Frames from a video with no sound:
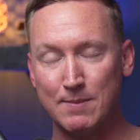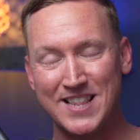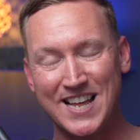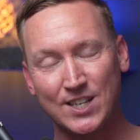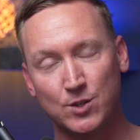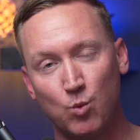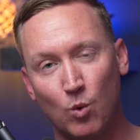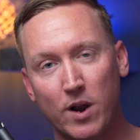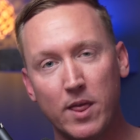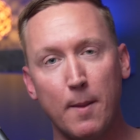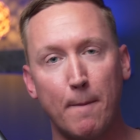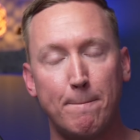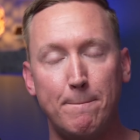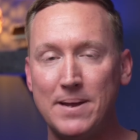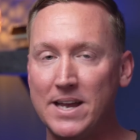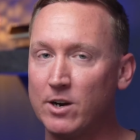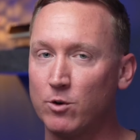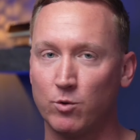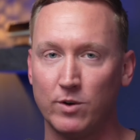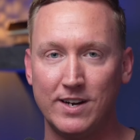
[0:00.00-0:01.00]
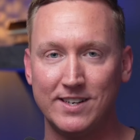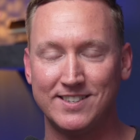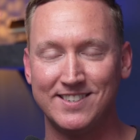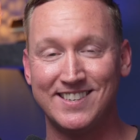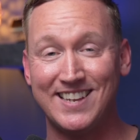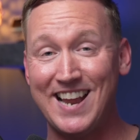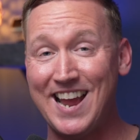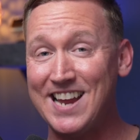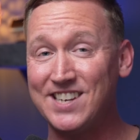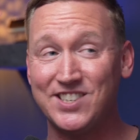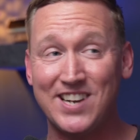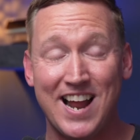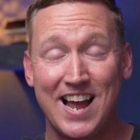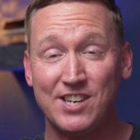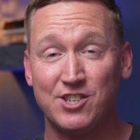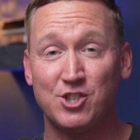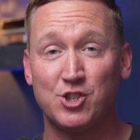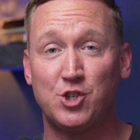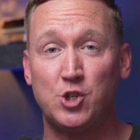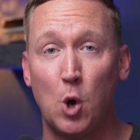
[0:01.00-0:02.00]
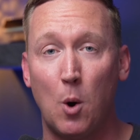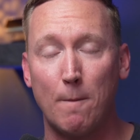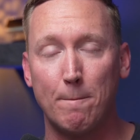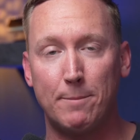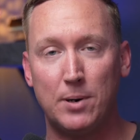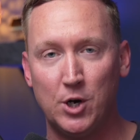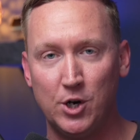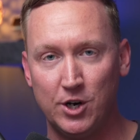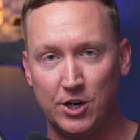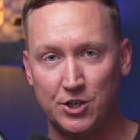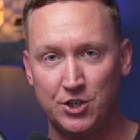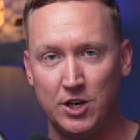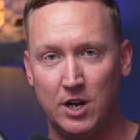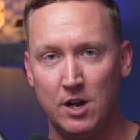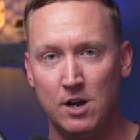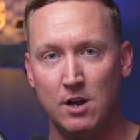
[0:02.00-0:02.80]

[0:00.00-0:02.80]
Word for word: And that's one of the big reasons that Agent I just don't push